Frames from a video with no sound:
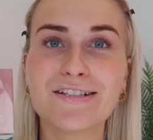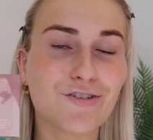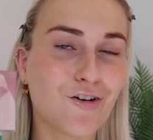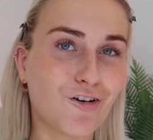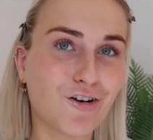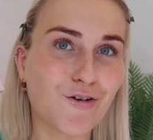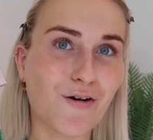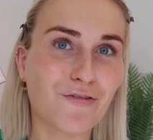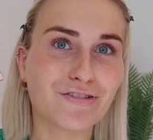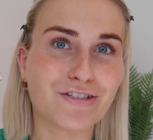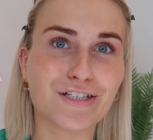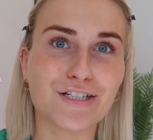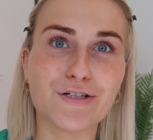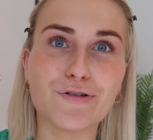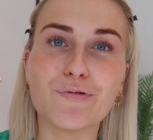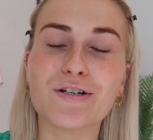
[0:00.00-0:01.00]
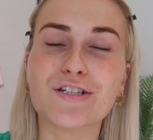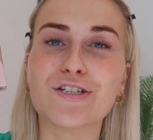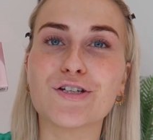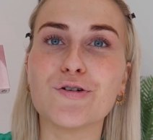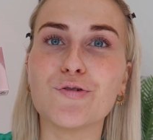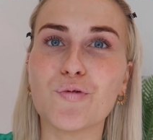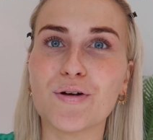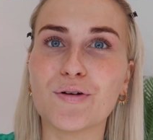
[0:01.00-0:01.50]
So all you have to do
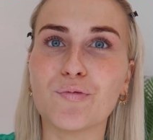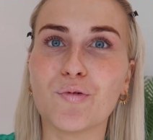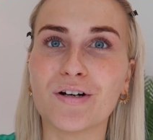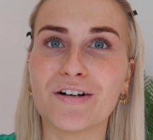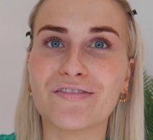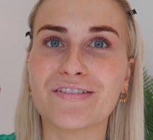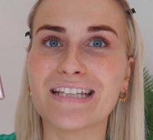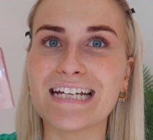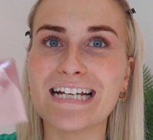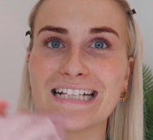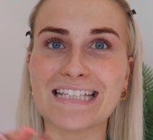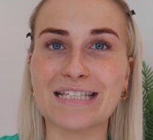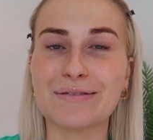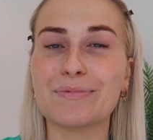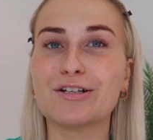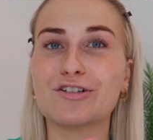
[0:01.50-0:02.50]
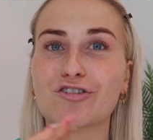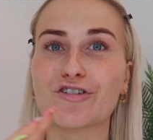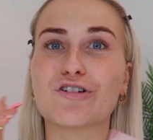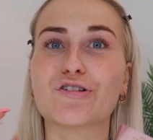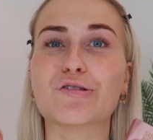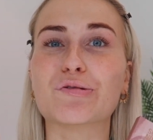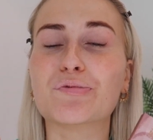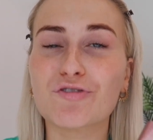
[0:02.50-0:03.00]
to win one of these is make sure
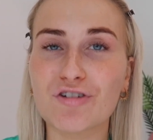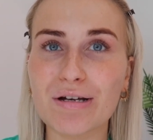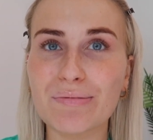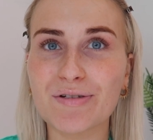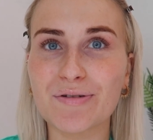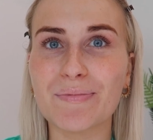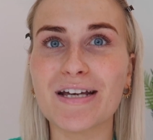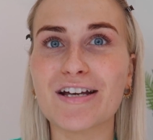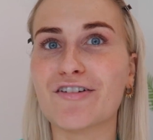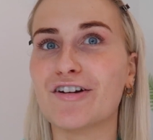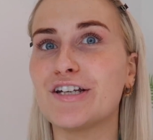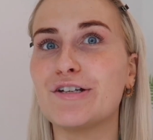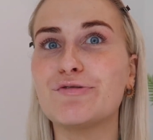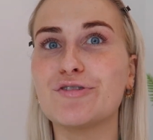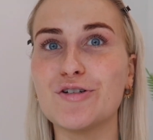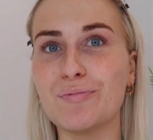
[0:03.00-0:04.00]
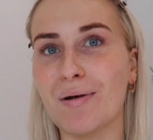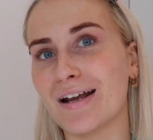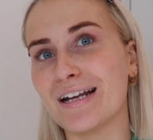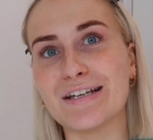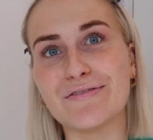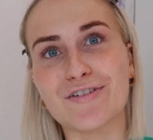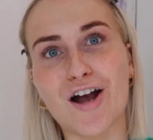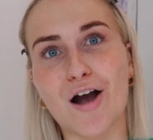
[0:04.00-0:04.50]
to subscribe to me here on YouTube and
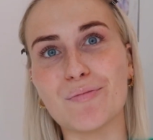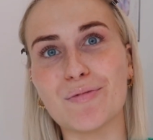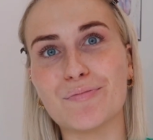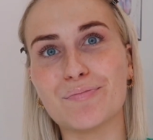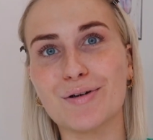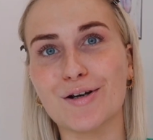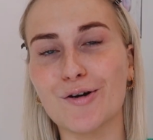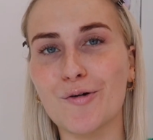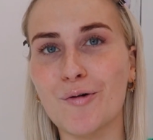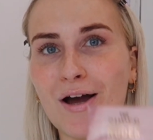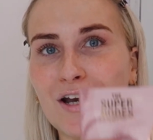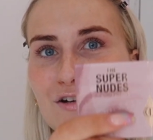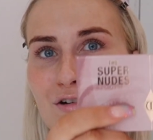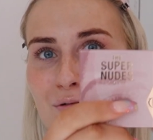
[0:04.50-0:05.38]
leave a comment below, and